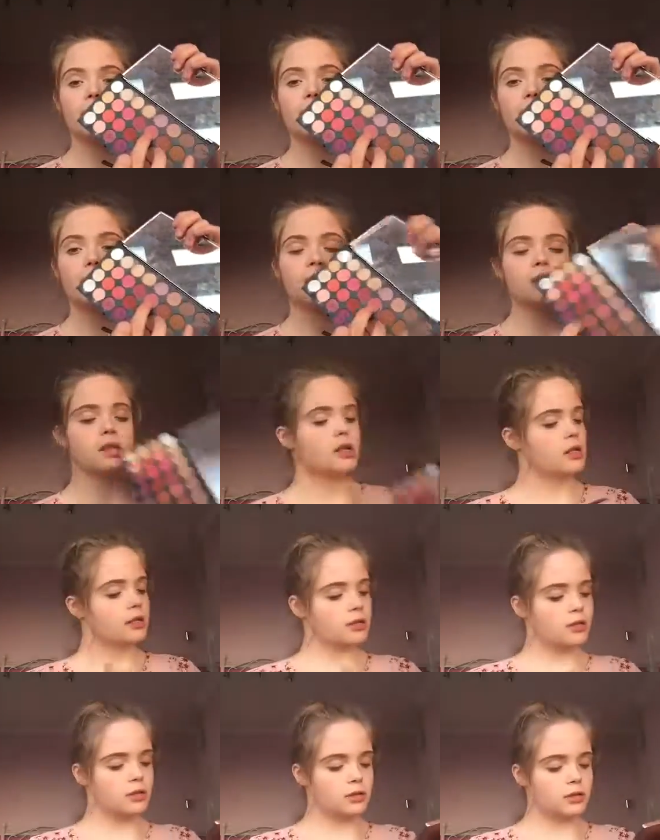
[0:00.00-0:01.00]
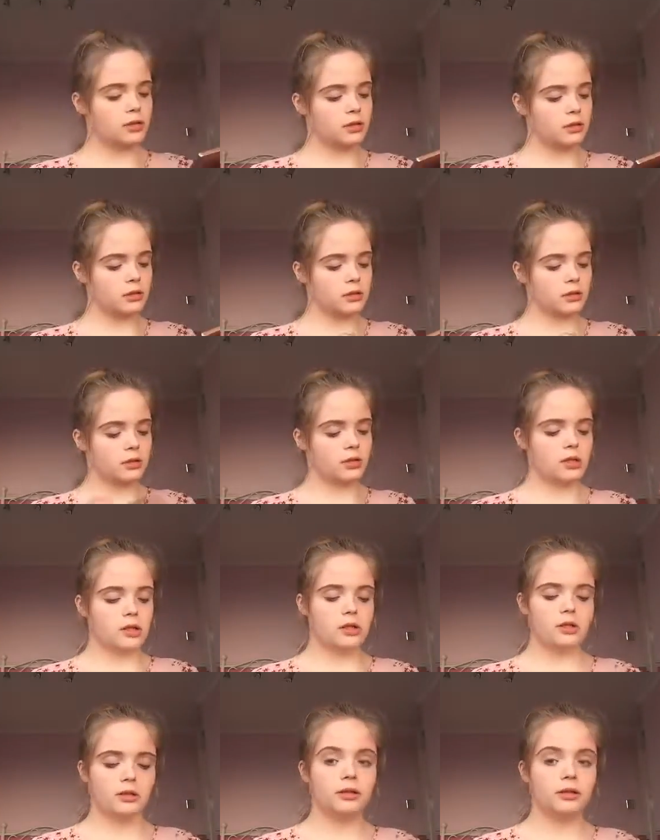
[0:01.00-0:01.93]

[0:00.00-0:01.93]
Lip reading: No one is speaking in this clip.